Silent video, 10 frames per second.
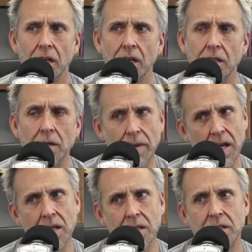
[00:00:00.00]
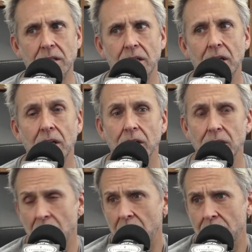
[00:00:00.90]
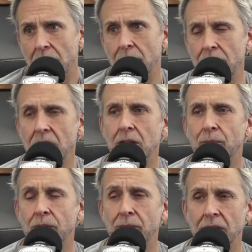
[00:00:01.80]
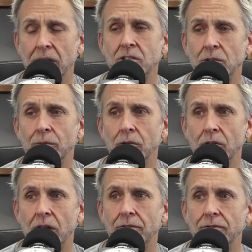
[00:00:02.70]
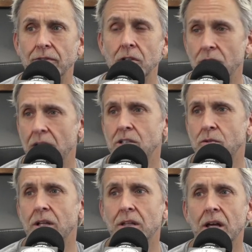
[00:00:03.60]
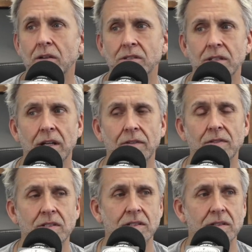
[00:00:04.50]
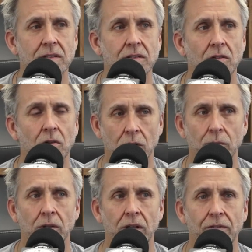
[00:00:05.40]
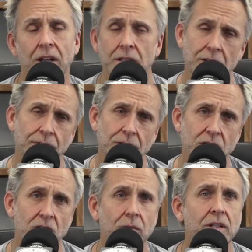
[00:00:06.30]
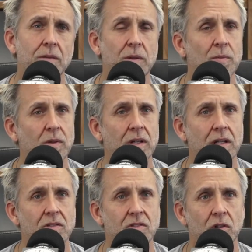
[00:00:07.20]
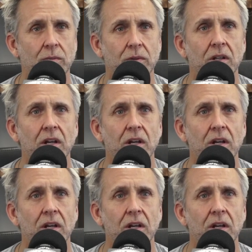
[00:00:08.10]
you made it. Yeah, I made it, but my legs are blown off. That's what I thought. I was going to have this horrible life. And I think for so many people getting sober,